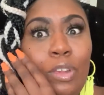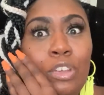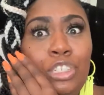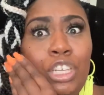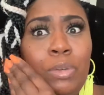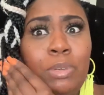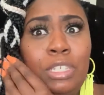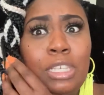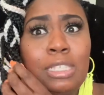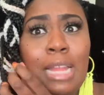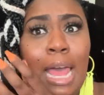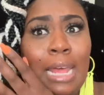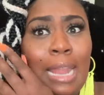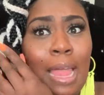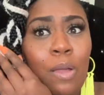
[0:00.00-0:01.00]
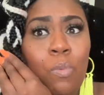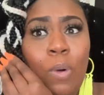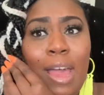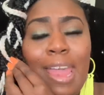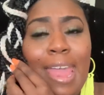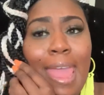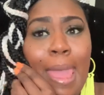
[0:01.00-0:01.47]
she was just like,
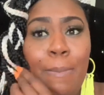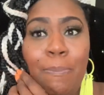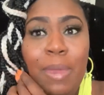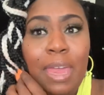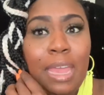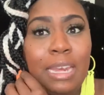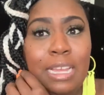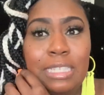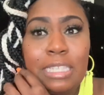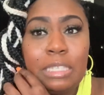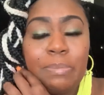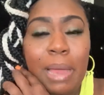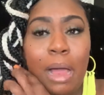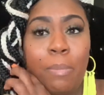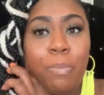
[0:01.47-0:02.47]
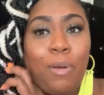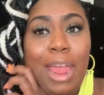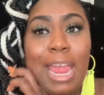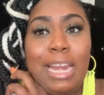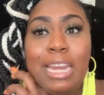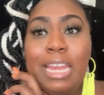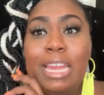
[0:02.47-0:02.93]
what happened? This is
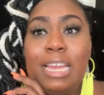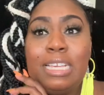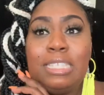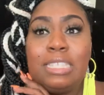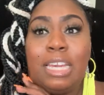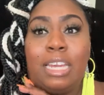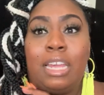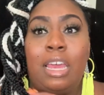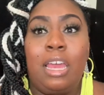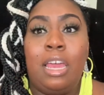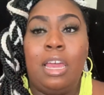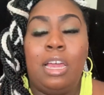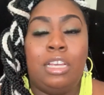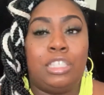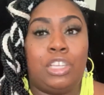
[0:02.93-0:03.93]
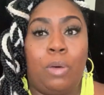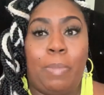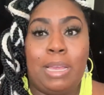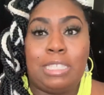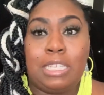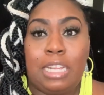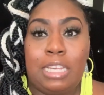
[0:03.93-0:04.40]
malpractice. And so
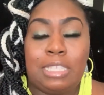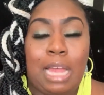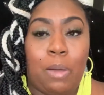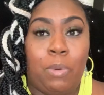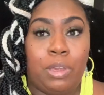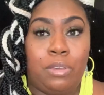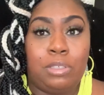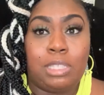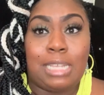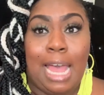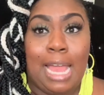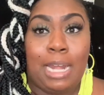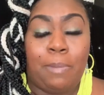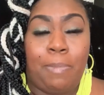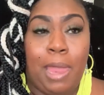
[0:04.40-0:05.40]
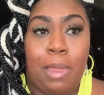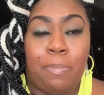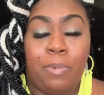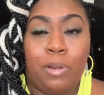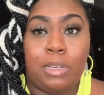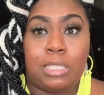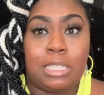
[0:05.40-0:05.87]
basically he's like, well, you signed the
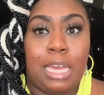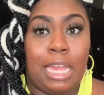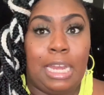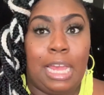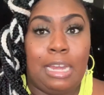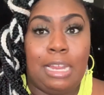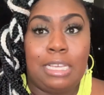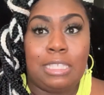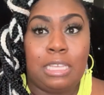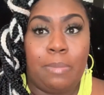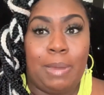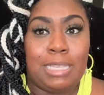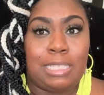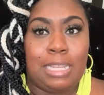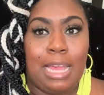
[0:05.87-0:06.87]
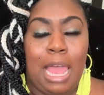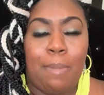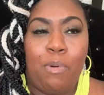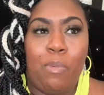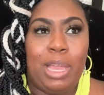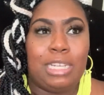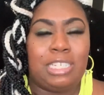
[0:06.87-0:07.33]
paper saying that this could basically
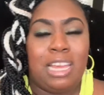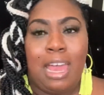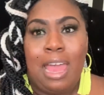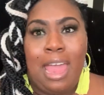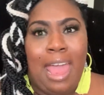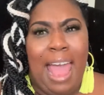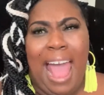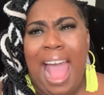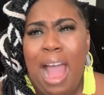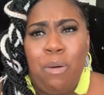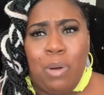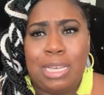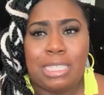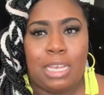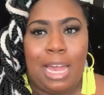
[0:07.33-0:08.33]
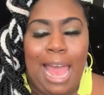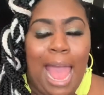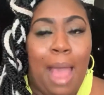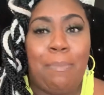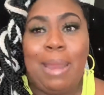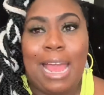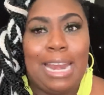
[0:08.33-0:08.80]
happen, which
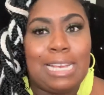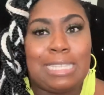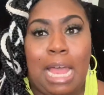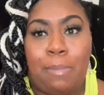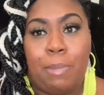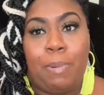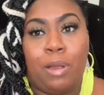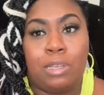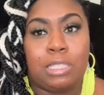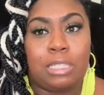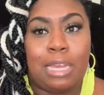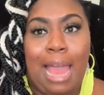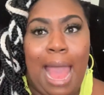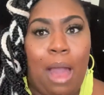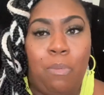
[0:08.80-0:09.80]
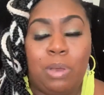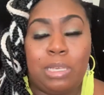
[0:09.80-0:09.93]
I'm not that type of person. I